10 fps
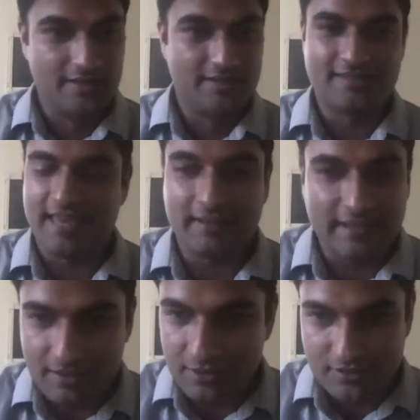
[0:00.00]
scaling
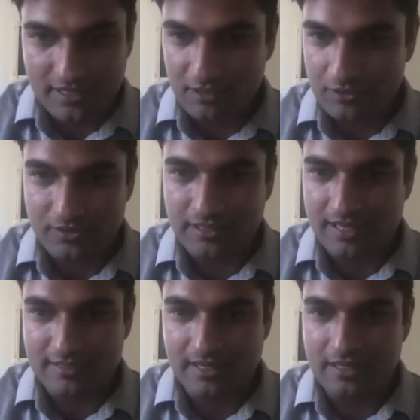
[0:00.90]
out your sales
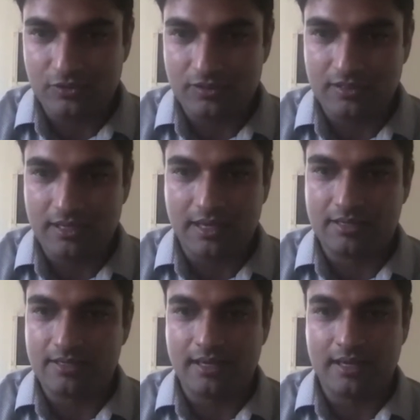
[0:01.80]
organization
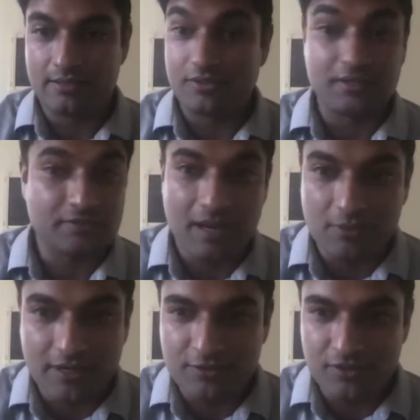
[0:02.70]
and uh, your sales
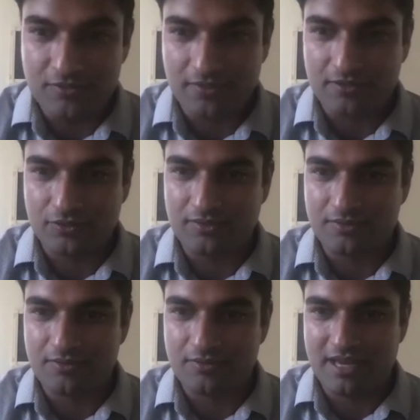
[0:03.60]
operations function.
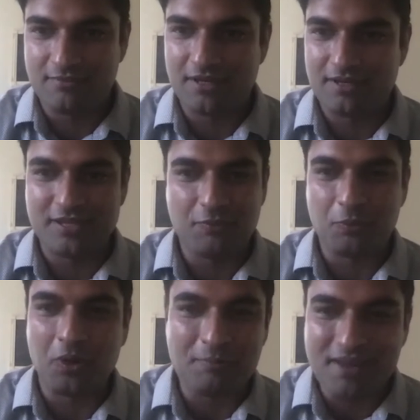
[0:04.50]
Do you have a do you have
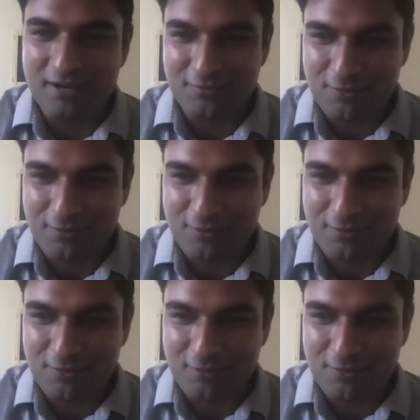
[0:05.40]
one minute for